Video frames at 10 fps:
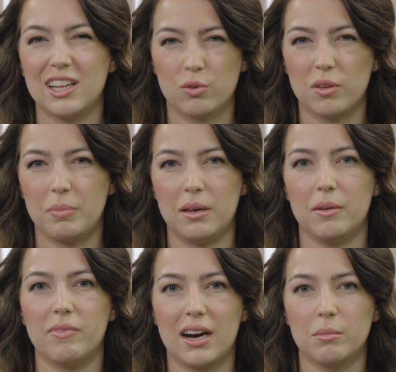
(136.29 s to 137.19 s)
That's what the B
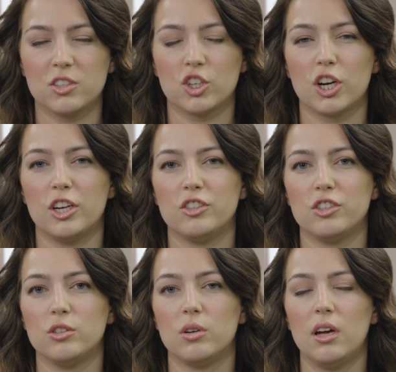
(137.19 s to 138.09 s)
vitamins are going to
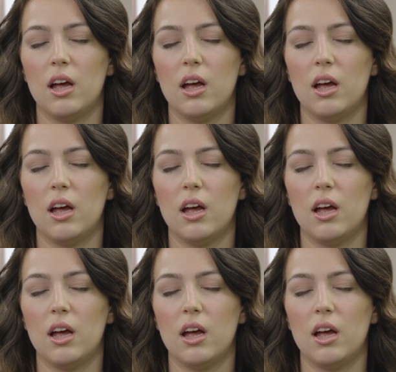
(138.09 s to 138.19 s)
do.